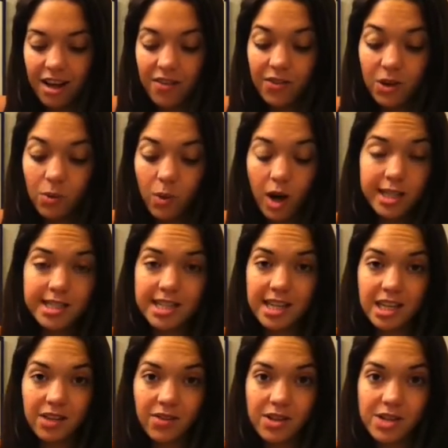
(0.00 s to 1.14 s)
If you want to
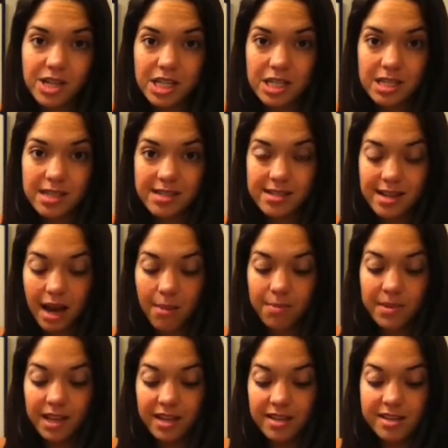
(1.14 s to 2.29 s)
even just
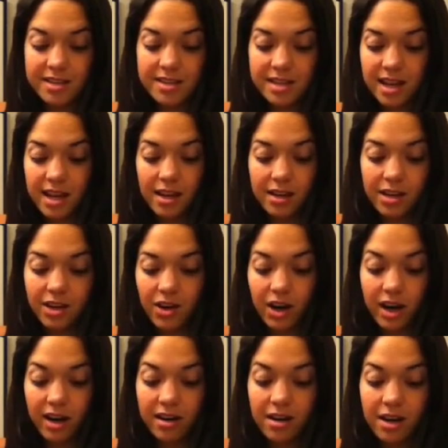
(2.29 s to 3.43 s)
zap this in
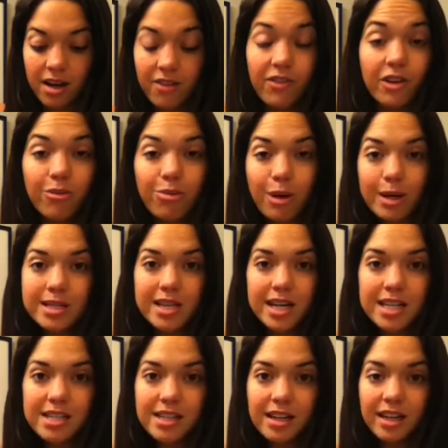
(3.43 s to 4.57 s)
your food
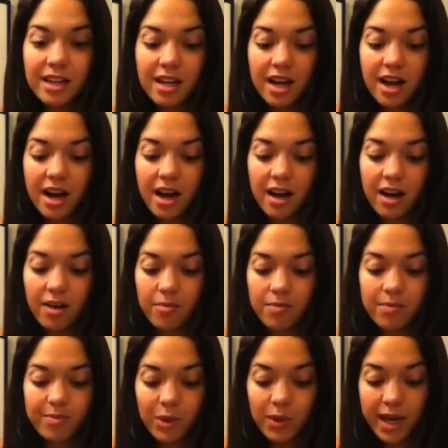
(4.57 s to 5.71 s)
processor,
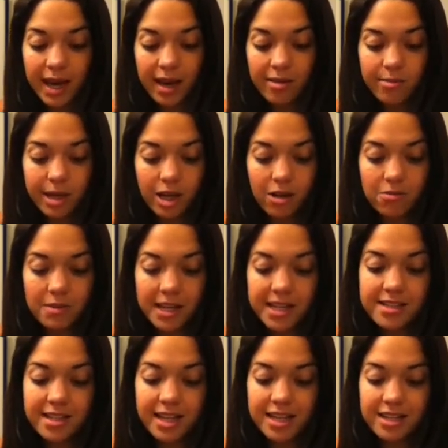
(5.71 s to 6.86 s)
you can, by all
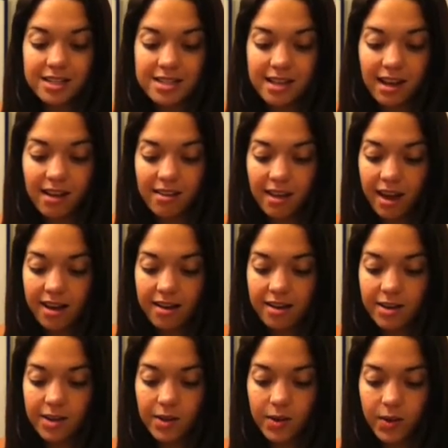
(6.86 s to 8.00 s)
means. I just think that
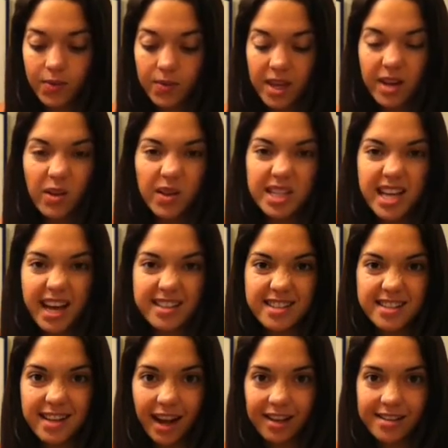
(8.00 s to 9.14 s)
it only takes a
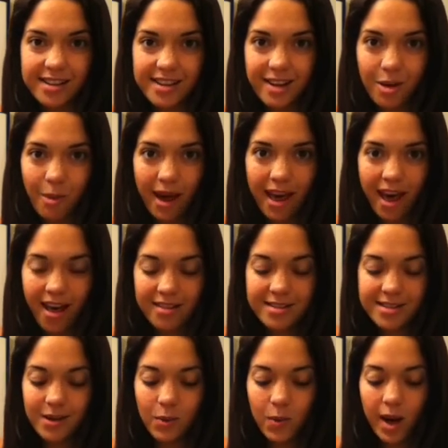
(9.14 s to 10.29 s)
second to do by hand,
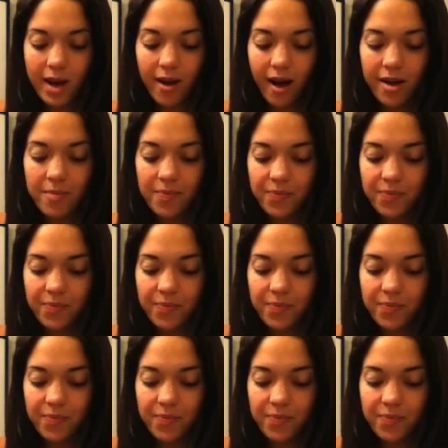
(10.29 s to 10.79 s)
so why not?